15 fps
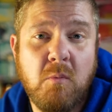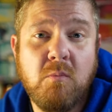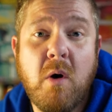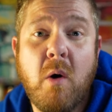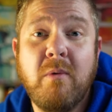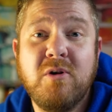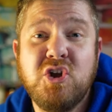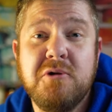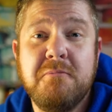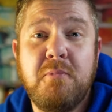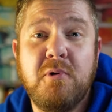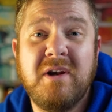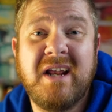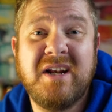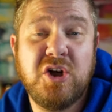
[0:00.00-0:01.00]
What would you
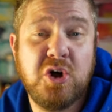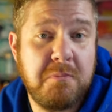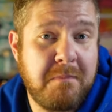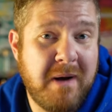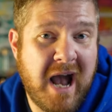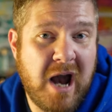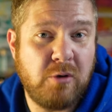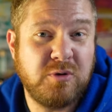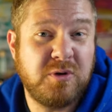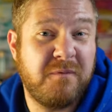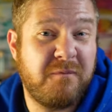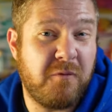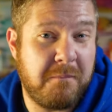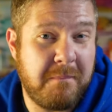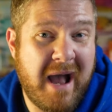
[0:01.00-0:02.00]
put on your pound
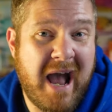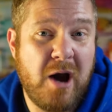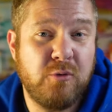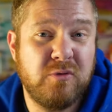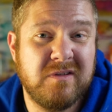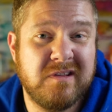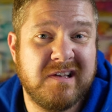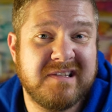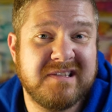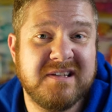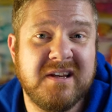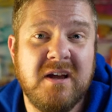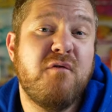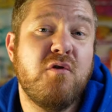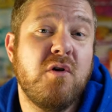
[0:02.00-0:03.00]
for pound
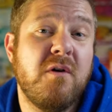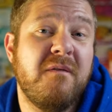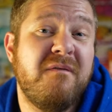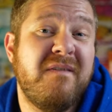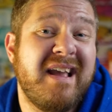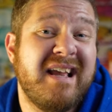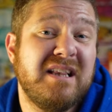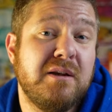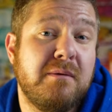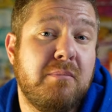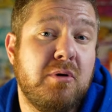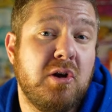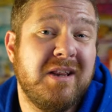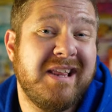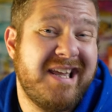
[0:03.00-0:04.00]
list for
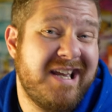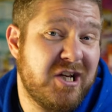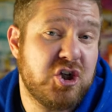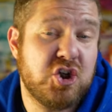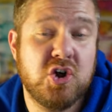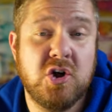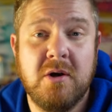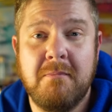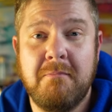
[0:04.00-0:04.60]
available-ish